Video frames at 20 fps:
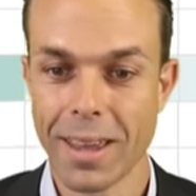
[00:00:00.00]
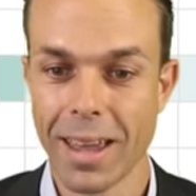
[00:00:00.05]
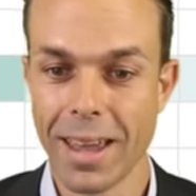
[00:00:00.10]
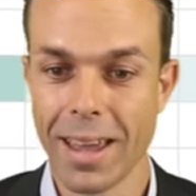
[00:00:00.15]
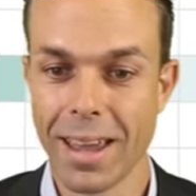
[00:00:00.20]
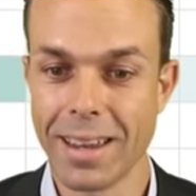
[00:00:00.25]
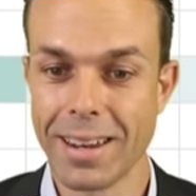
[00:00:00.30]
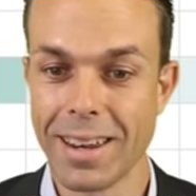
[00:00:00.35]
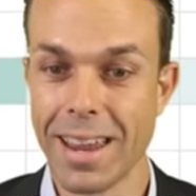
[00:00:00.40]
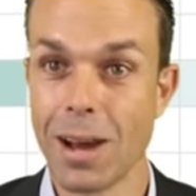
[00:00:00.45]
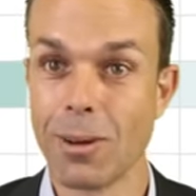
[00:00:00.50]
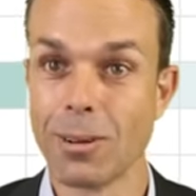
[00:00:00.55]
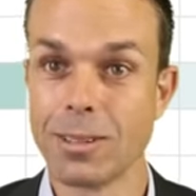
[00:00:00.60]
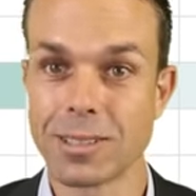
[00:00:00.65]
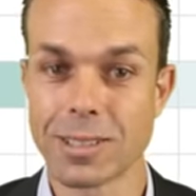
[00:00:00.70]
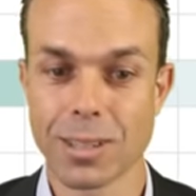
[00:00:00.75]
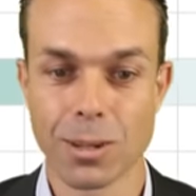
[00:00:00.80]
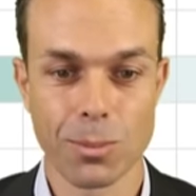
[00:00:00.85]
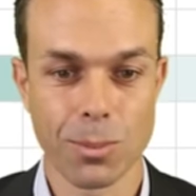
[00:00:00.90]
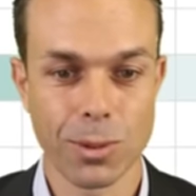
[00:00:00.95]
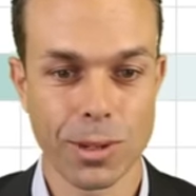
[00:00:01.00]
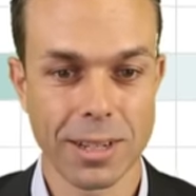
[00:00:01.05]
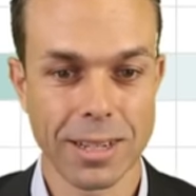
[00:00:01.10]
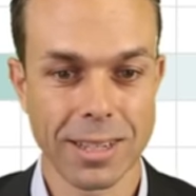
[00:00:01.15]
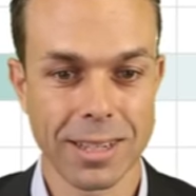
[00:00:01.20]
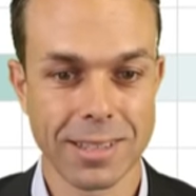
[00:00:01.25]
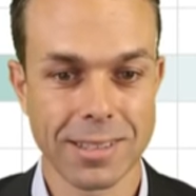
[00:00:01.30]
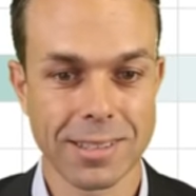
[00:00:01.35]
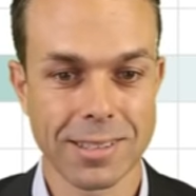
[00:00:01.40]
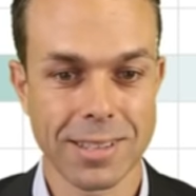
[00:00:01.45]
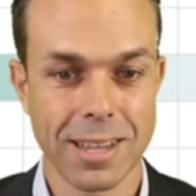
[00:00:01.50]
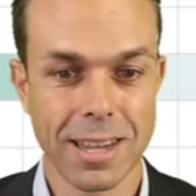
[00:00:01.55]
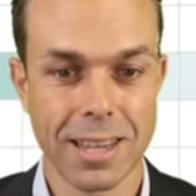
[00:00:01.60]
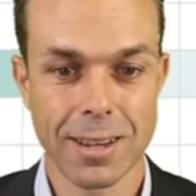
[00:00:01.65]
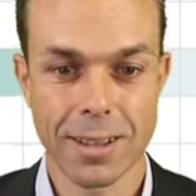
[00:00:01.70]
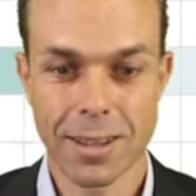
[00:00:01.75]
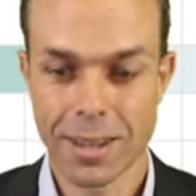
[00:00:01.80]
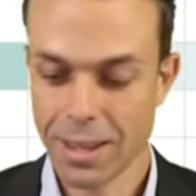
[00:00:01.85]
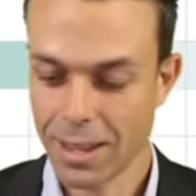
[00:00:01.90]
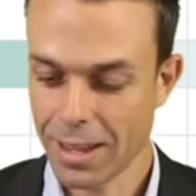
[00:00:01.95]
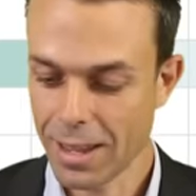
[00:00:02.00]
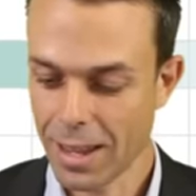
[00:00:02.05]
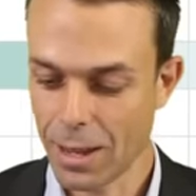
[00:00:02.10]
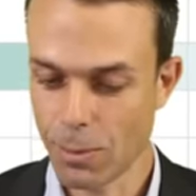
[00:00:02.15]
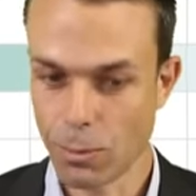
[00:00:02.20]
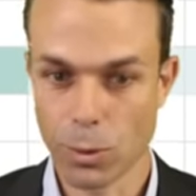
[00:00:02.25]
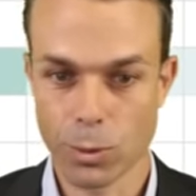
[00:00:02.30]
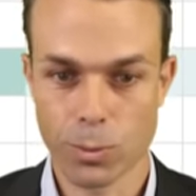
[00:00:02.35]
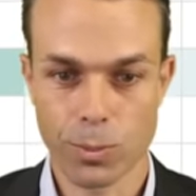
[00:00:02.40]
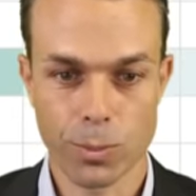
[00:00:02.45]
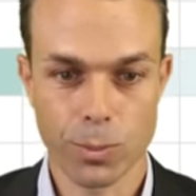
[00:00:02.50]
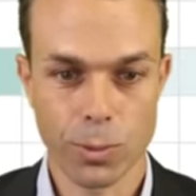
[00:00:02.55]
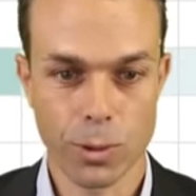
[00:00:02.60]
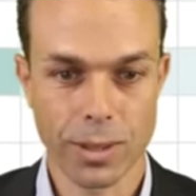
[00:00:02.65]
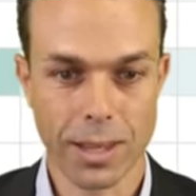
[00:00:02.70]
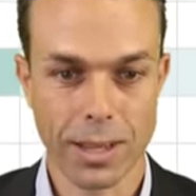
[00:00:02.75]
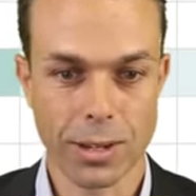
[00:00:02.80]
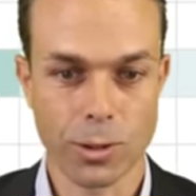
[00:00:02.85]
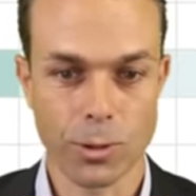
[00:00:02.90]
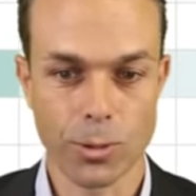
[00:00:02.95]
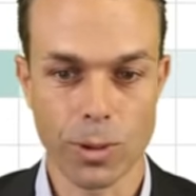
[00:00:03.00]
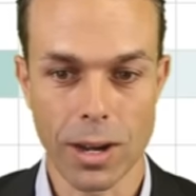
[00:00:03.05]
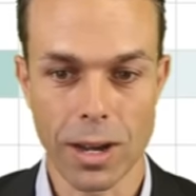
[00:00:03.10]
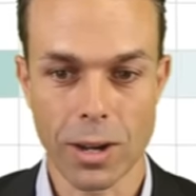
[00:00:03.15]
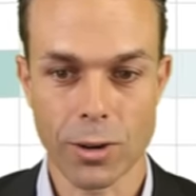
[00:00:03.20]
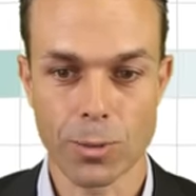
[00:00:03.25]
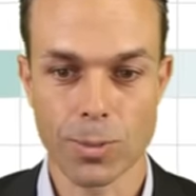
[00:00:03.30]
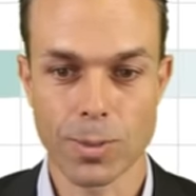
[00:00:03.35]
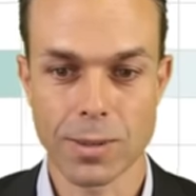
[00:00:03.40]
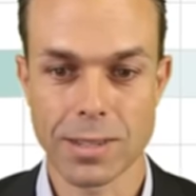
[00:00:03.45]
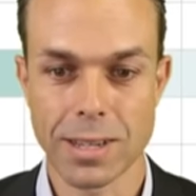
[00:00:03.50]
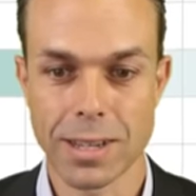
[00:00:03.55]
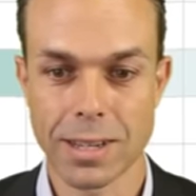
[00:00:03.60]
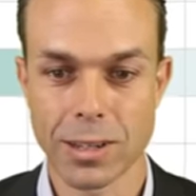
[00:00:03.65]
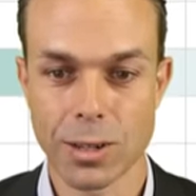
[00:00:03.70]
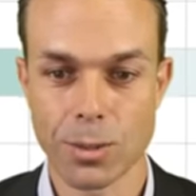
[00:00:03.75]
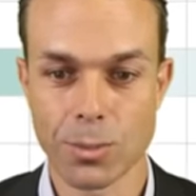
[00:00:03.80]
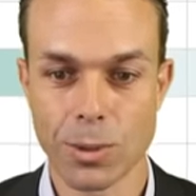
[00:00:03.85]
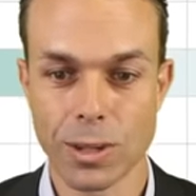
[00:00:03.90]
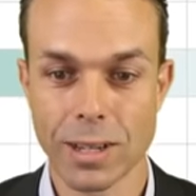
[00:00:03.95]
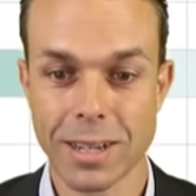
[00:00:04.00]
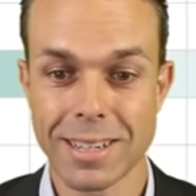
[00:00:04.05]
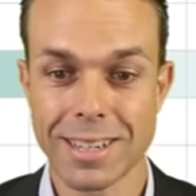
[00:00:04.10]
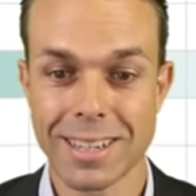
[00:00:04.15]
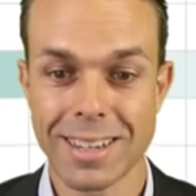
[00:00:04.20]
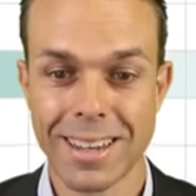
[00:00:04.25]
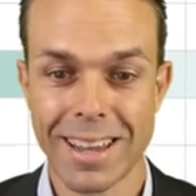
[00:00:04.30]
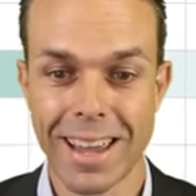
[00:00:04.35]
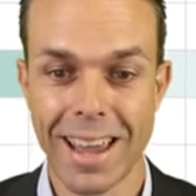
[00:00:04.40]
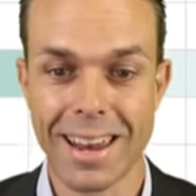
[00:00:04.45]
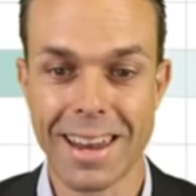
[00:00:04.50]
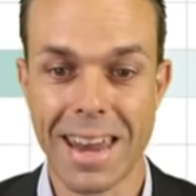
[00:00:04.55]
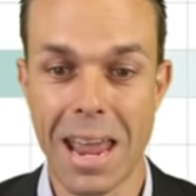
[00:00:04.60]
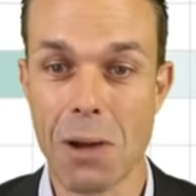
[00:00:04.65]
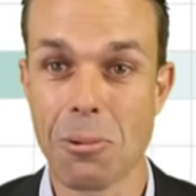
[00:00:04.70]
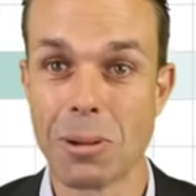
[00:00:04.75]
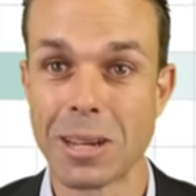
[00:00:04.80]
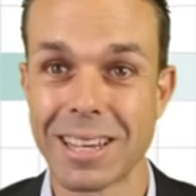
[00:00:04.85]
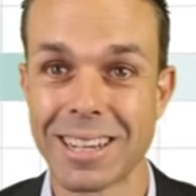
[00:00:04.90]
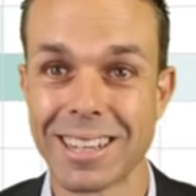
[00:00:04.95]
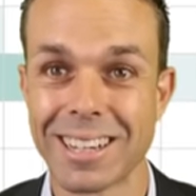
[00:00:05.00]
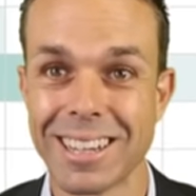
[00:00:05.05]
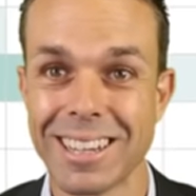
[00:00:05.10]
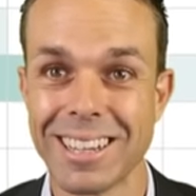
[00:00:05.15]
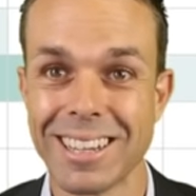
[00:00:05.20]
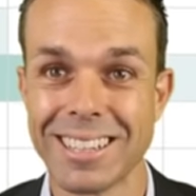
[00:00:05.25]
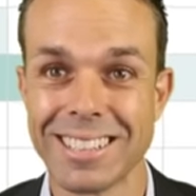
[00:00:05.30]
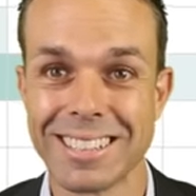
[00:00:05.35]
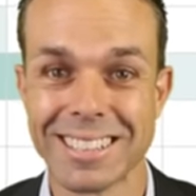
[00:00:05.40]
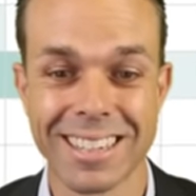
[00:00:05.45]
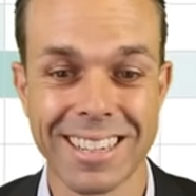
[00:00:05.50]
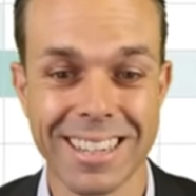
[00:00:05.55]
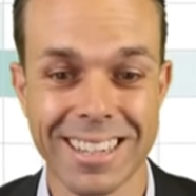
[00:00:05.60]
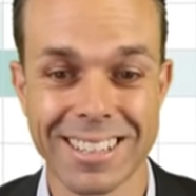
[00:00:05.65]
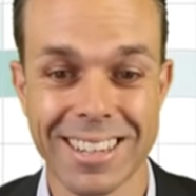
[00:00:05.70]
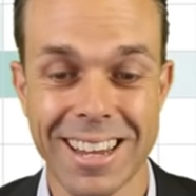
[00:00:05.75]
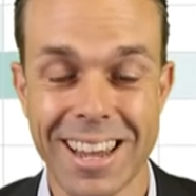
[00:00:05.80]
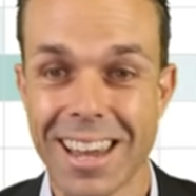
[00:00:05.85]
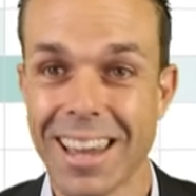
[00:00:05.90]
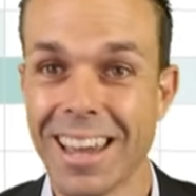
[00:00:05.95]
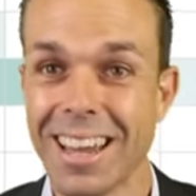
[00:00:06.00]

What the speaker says: And now it's complete instead. And we'll put that to 100% complete. And now we can clearly see it.